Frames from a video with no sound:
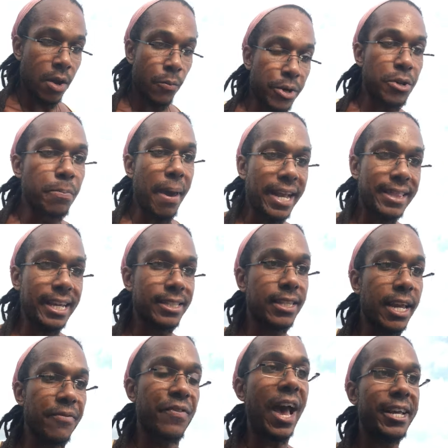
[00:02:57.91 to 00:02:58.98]
when you make
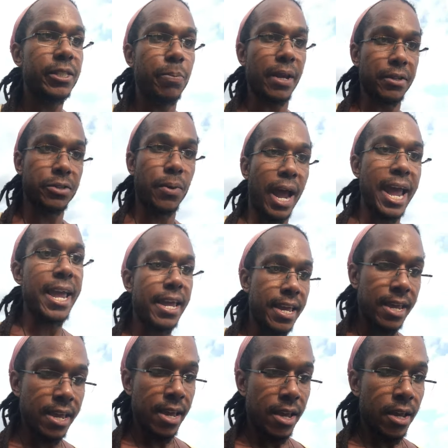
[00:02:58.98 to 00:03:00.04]
these investments, right?
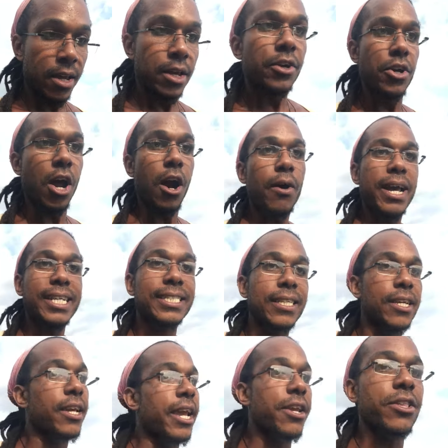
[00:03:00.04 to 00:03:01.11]
You know,
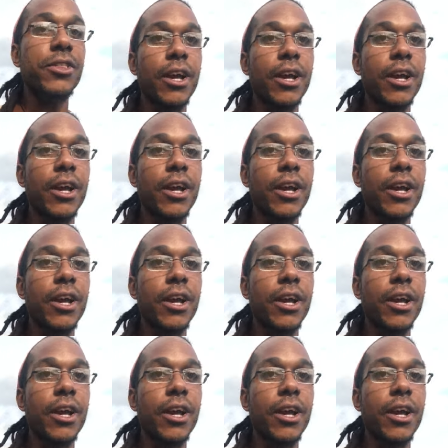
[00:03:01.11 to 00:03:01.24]
it's, it,